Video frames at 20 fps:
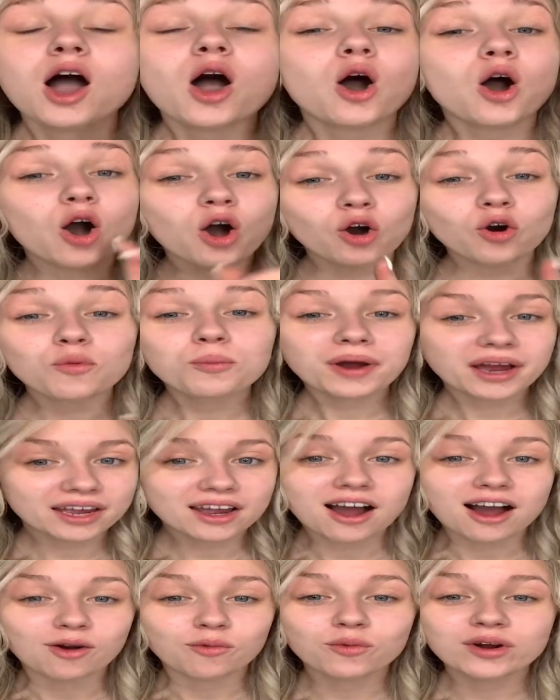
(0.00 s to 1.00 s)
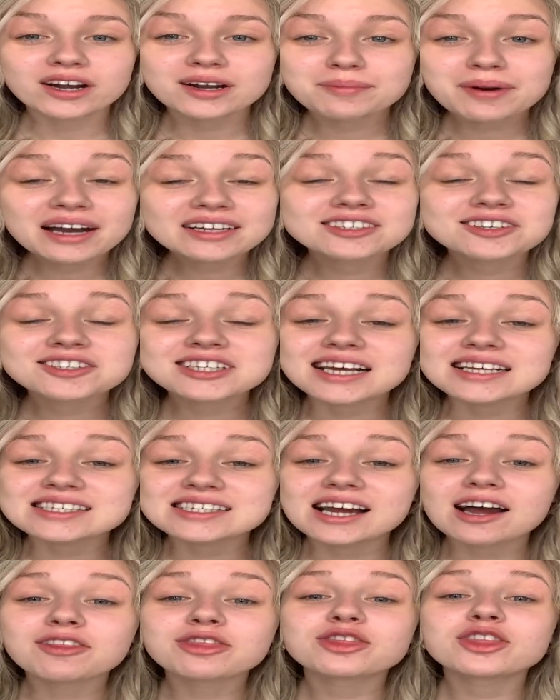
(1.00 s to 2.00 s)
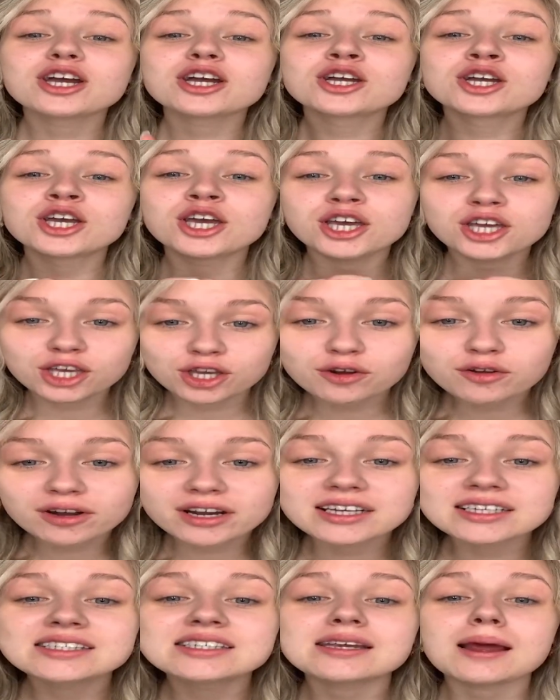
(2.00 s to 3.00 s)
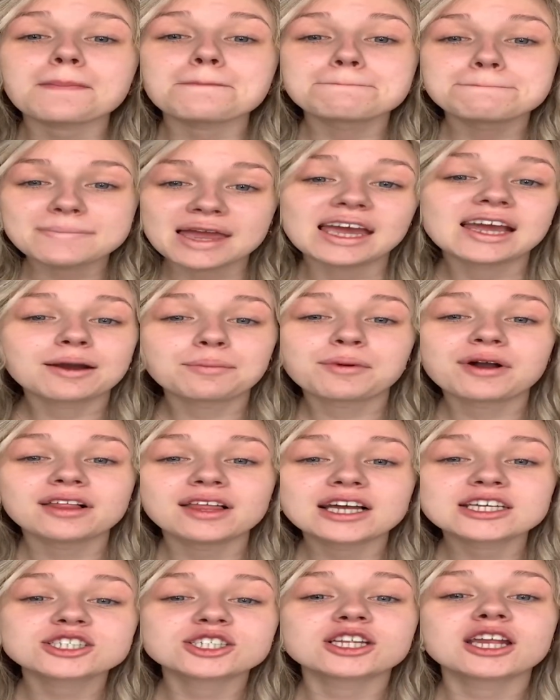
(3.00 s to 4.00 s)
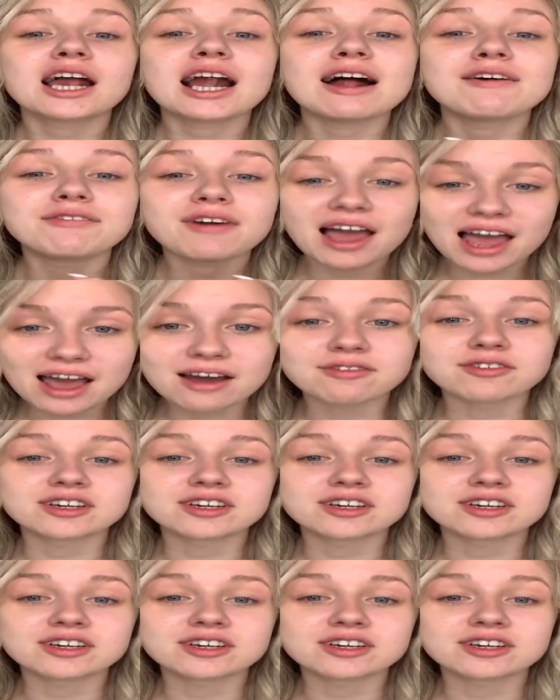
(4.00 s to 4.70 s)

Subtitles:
Oh my god, we're about to test out the cutest makeup collection that I have ever